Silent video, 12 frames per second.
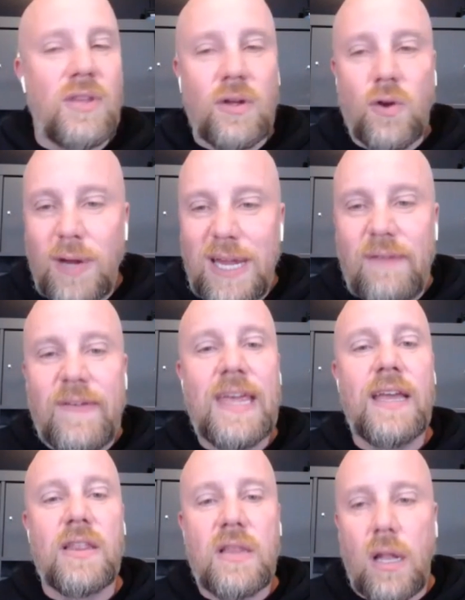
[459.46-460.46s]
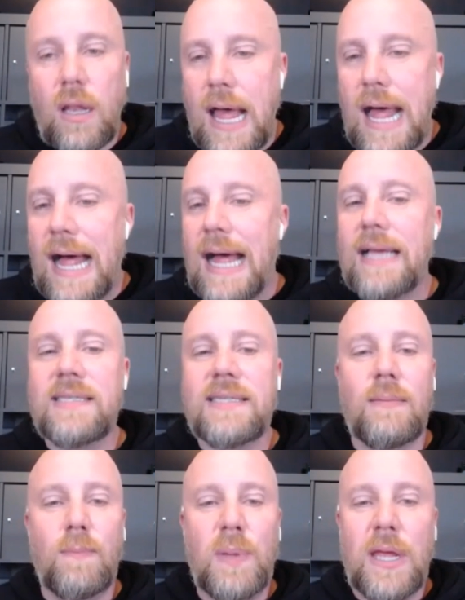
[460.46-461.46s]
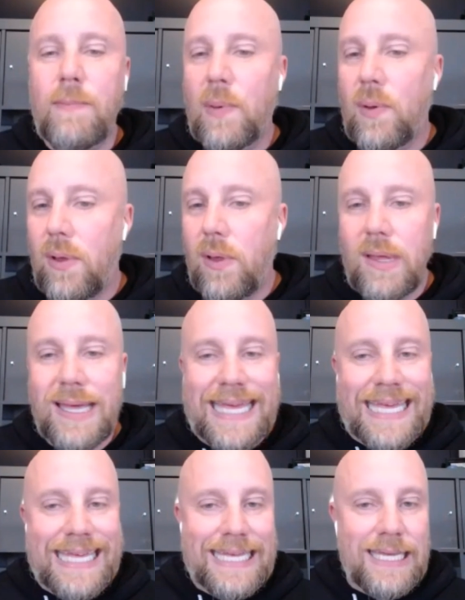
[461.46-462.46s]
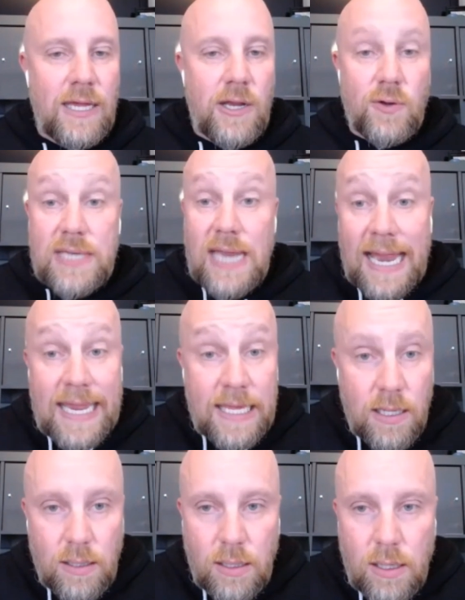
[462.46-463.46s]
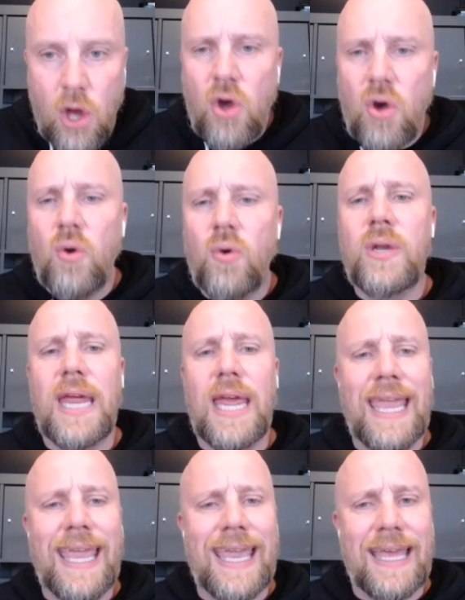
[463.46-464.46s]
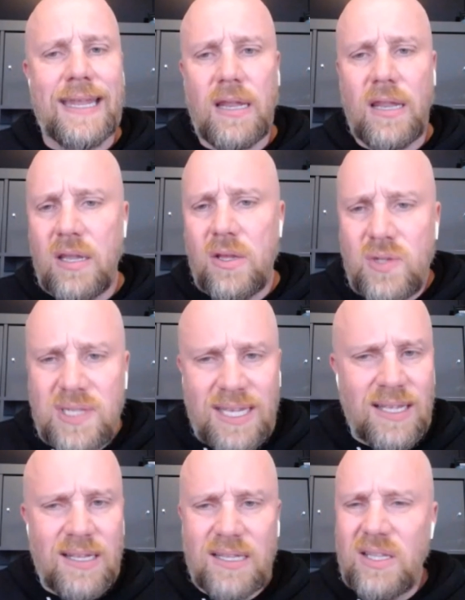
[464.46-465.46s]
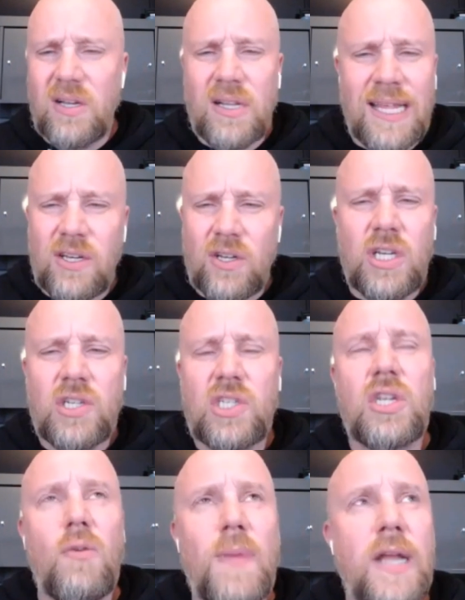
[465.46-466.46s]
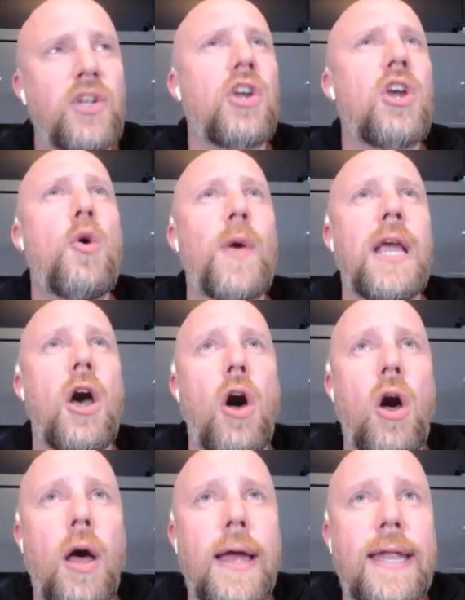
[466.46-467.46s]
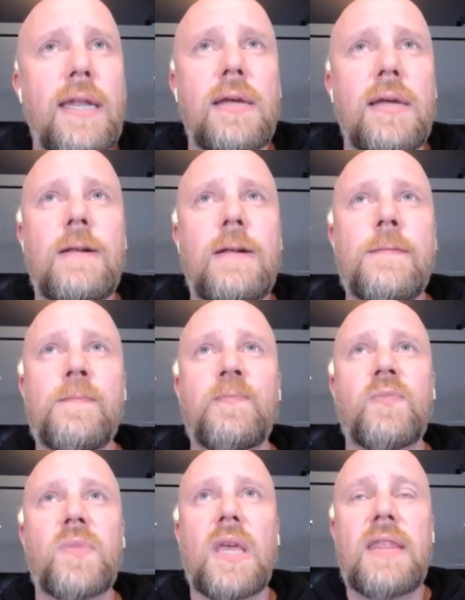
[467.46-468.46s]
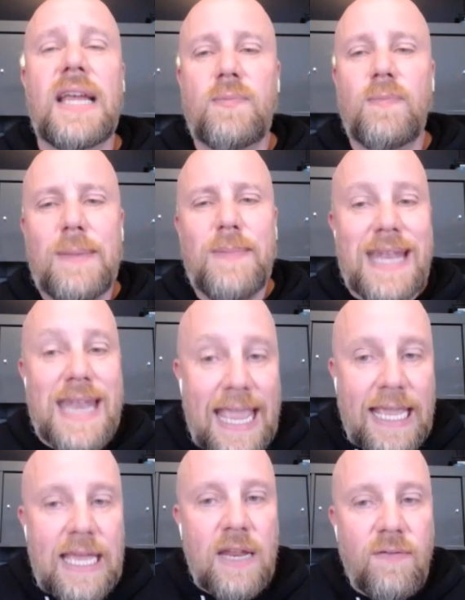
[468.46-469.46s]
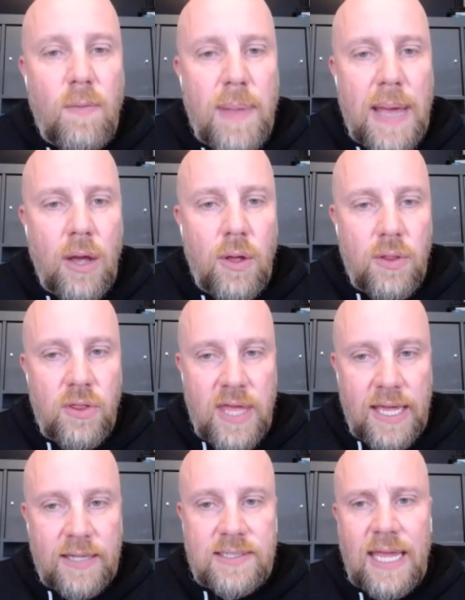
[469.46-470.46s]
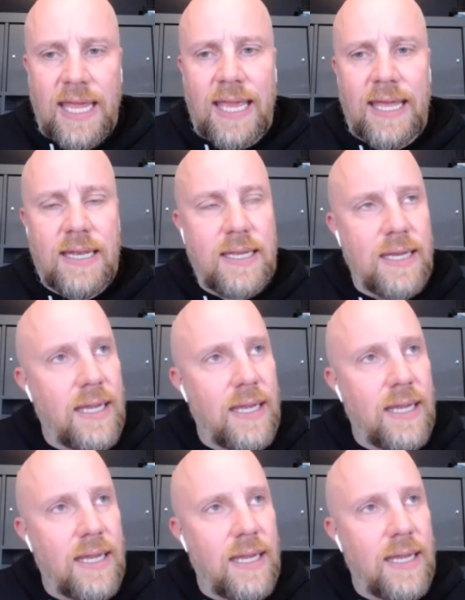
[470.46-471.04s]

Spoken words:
grieving and the loss and people, dying alone and losing, like there's just so much going on that's maybe negative about this, and